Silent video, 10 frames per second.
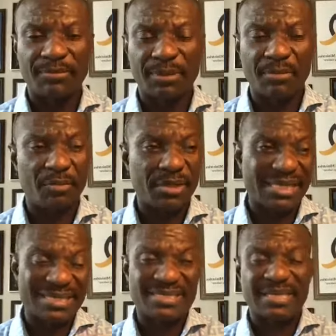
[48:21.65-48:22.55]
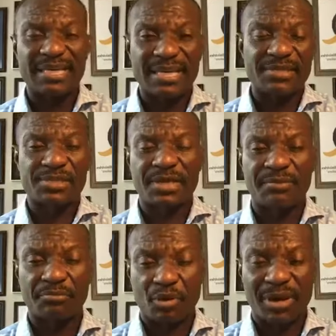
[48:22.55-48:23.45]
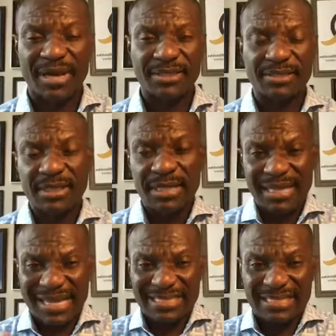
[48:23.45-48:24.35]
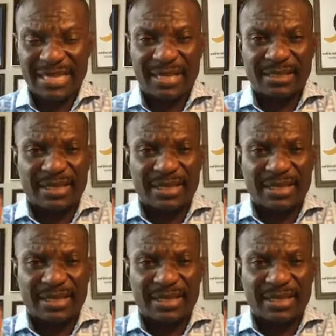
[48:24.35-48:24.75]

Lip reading: maybe yesterday's broadcast is there.